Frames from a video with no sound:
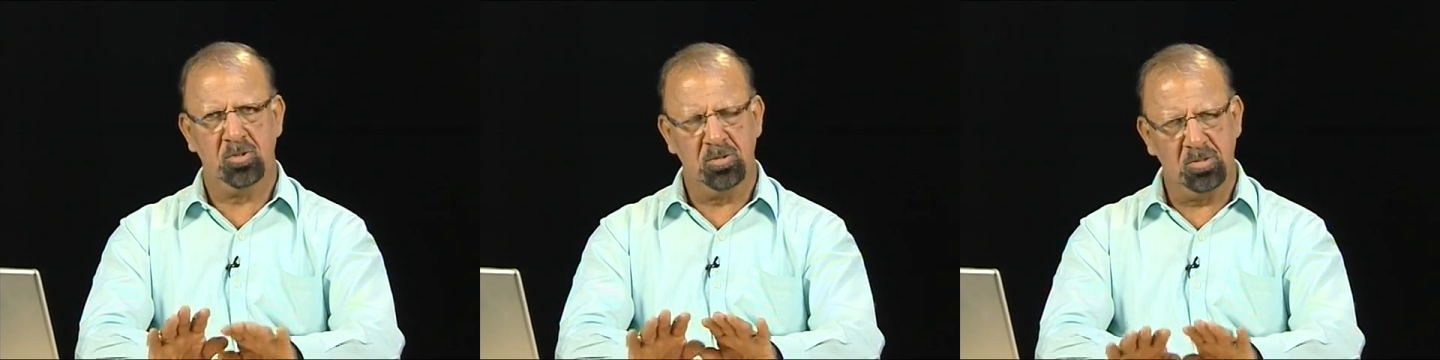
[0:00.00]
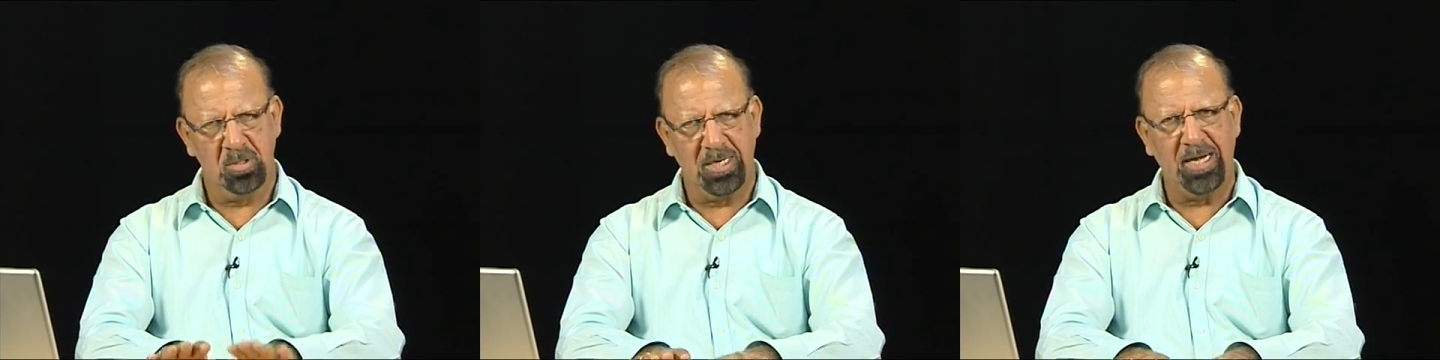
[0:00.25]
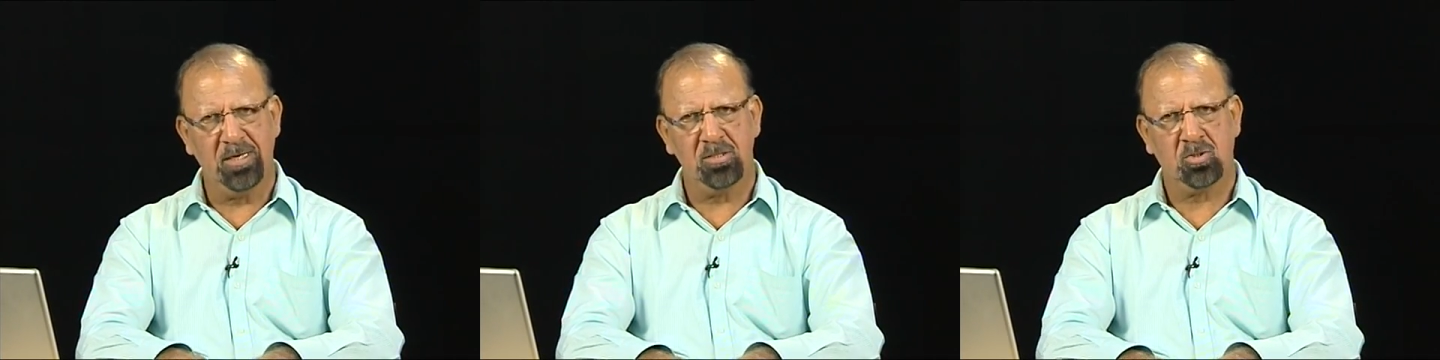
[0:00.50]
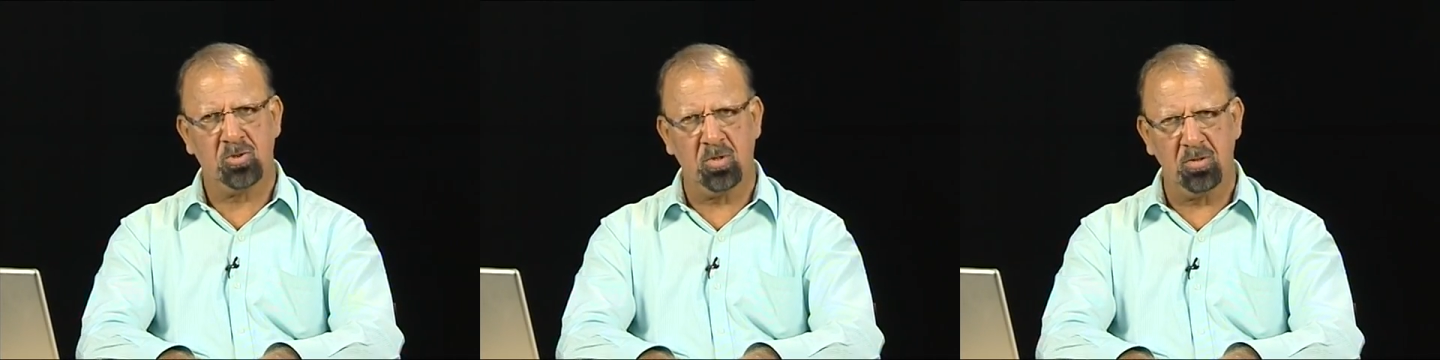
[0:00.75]
Light
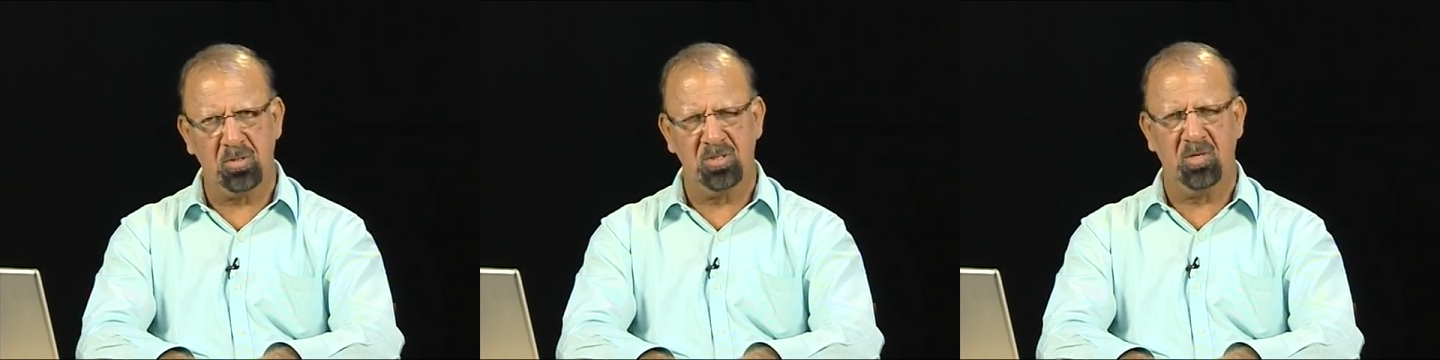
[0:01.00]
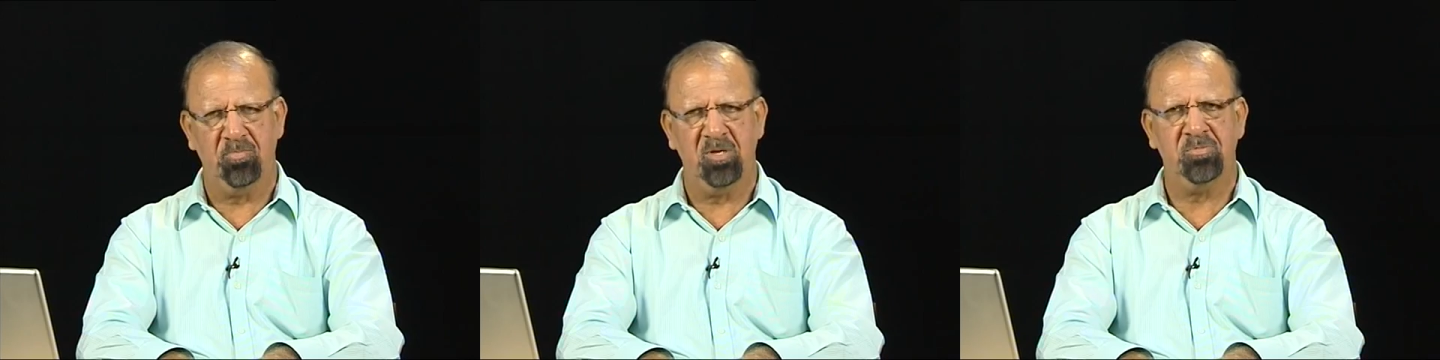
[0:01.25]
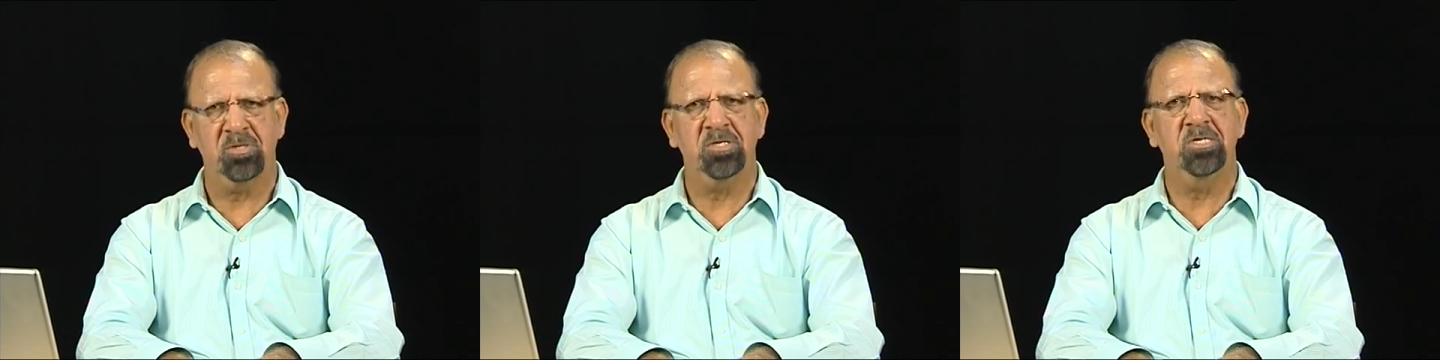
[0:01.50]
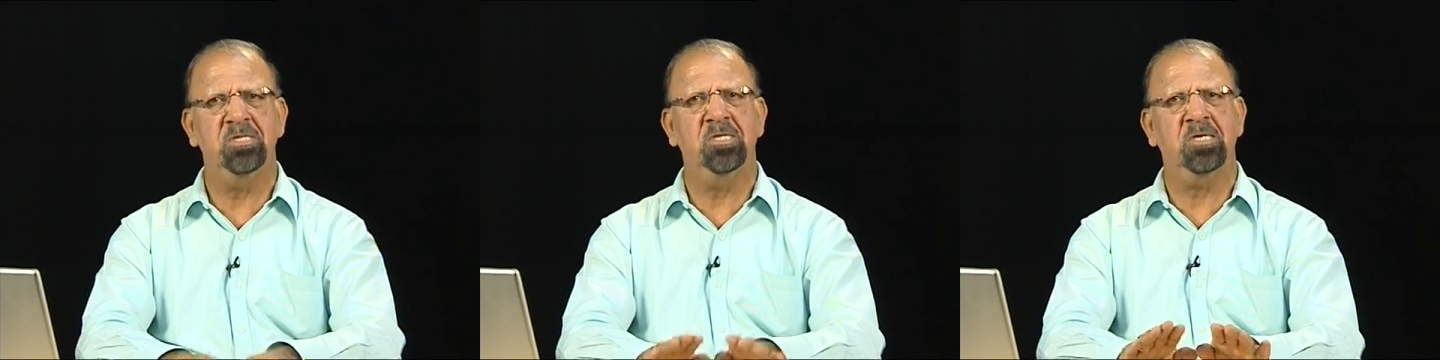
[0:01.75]
is thrown on the paper.
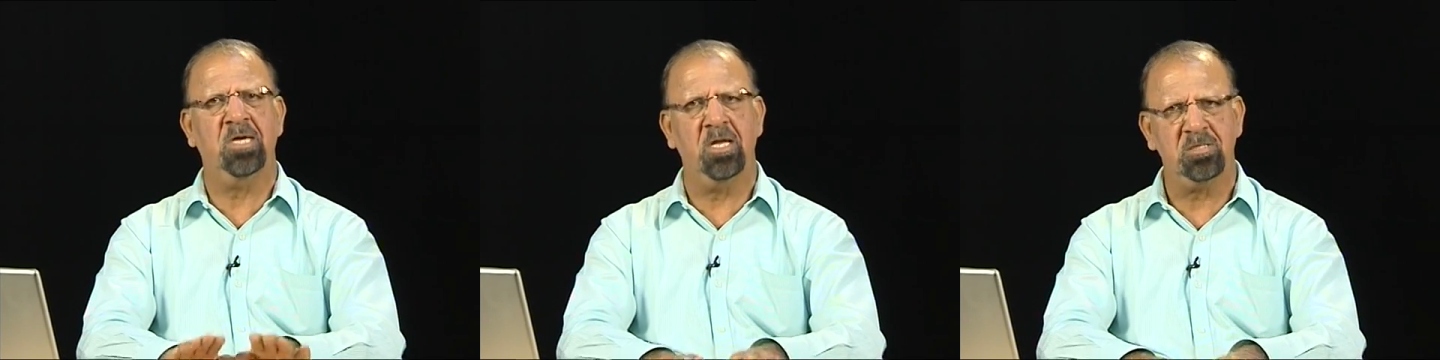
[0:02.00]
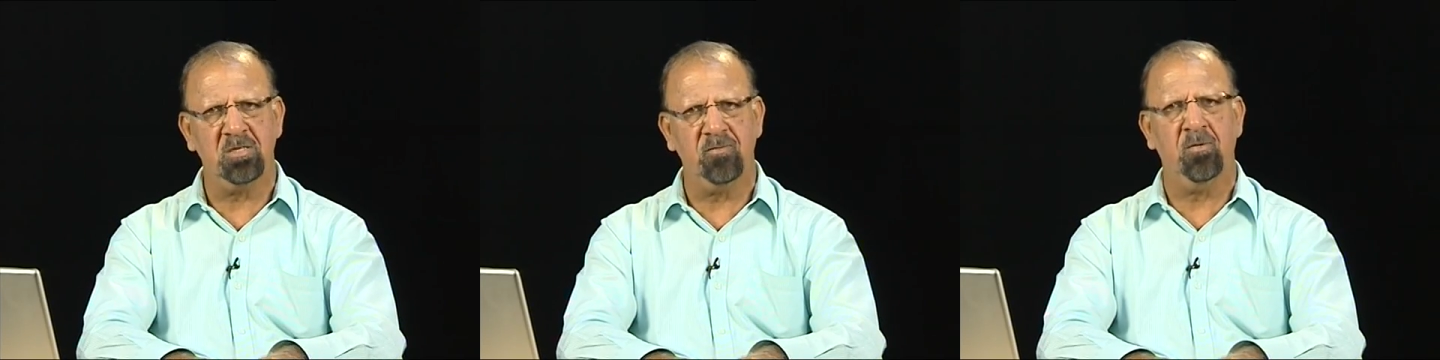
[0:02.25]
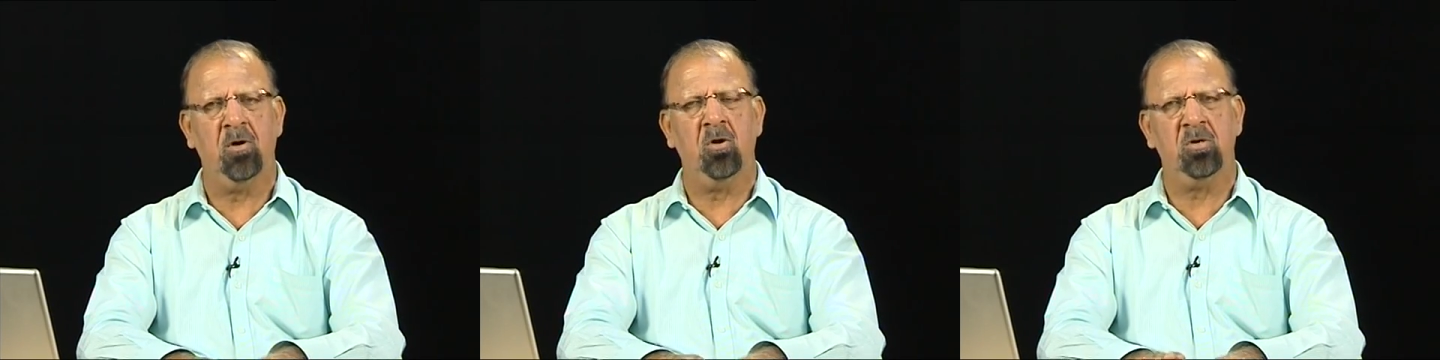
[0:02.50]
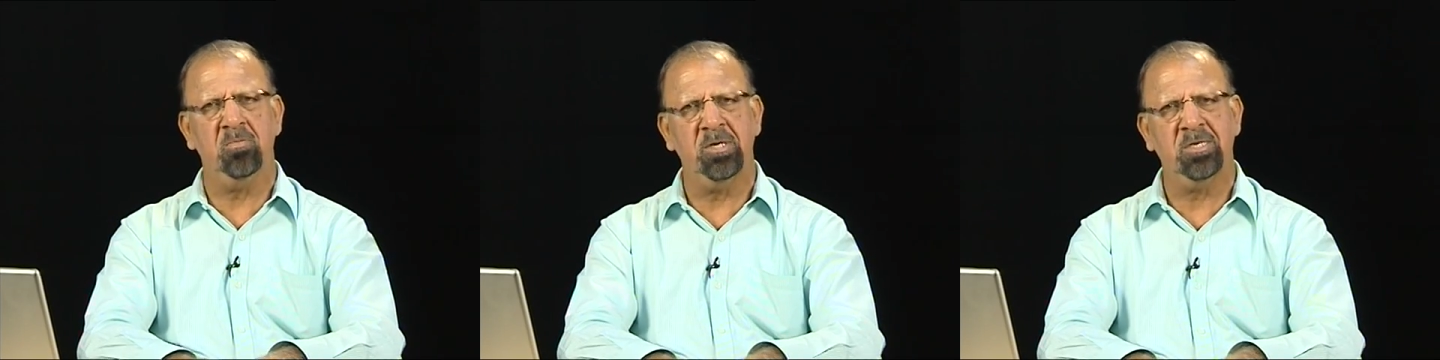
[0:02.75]
In the case of
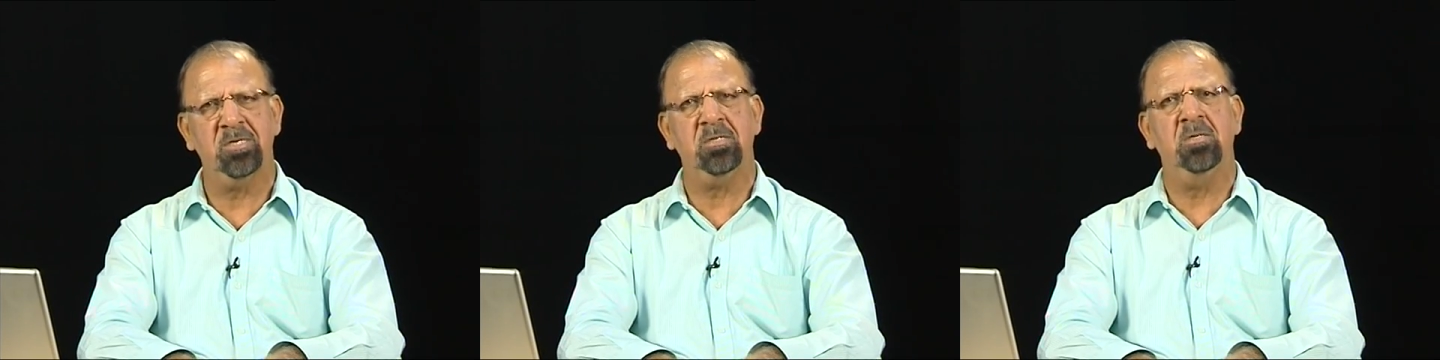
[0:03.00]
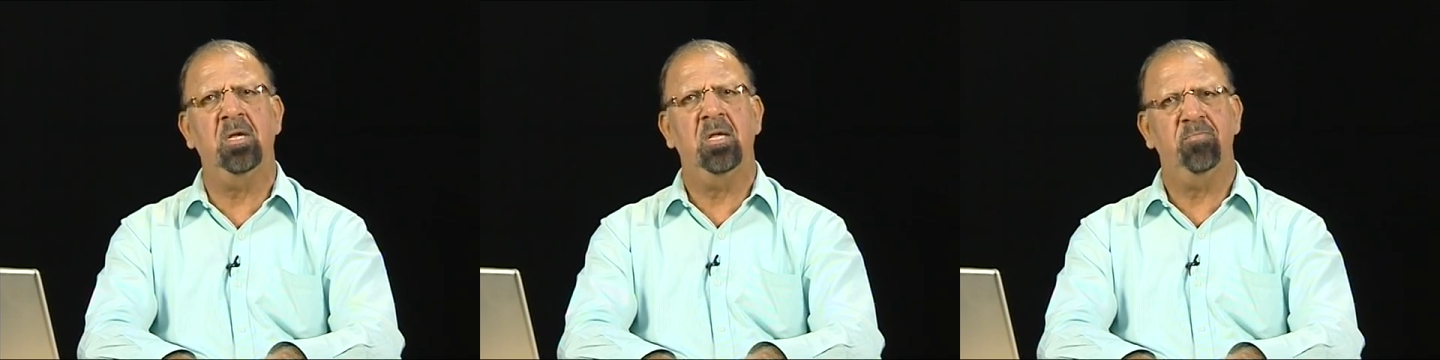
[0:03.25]
automated